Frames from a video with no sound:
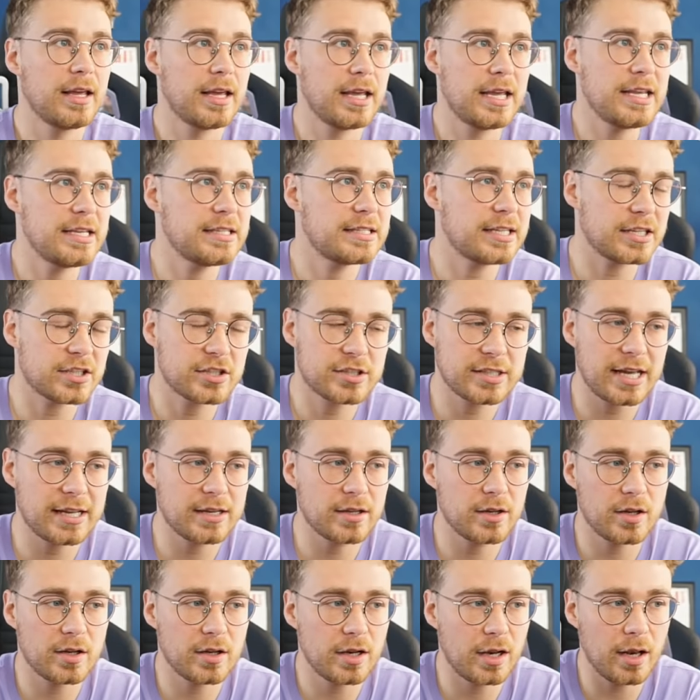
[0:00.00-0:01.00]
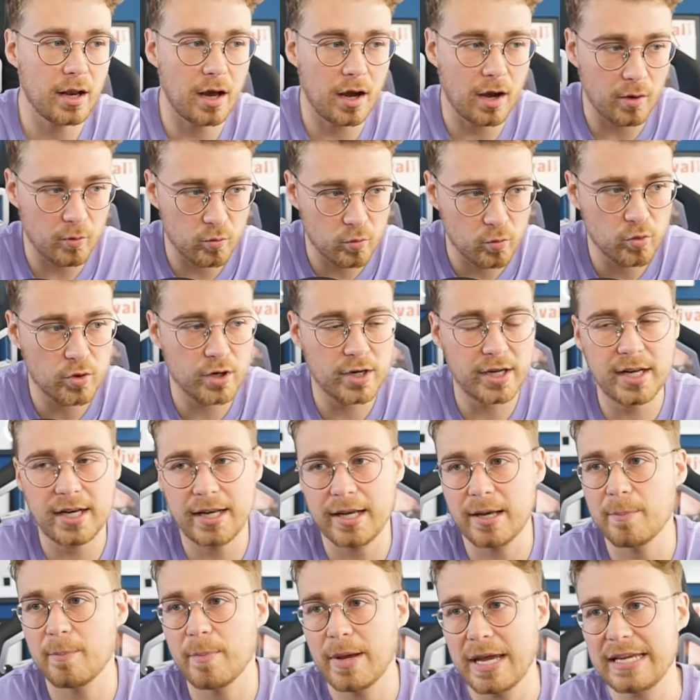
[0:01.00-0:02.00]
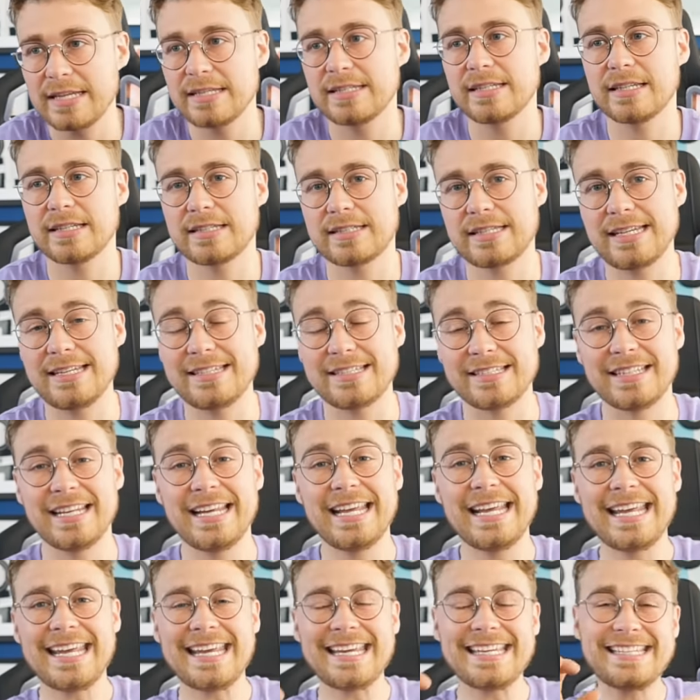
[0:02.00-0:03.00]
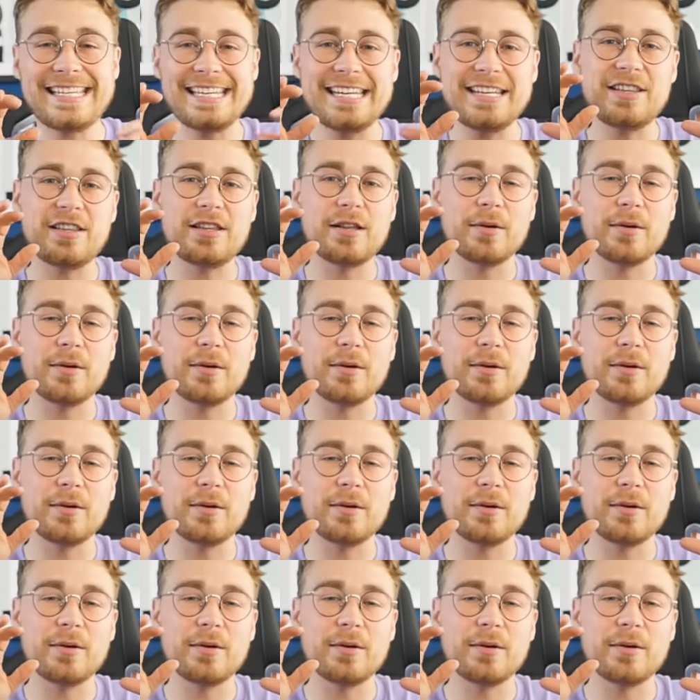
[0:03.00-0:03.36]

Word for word: he's just had a really amazing season. This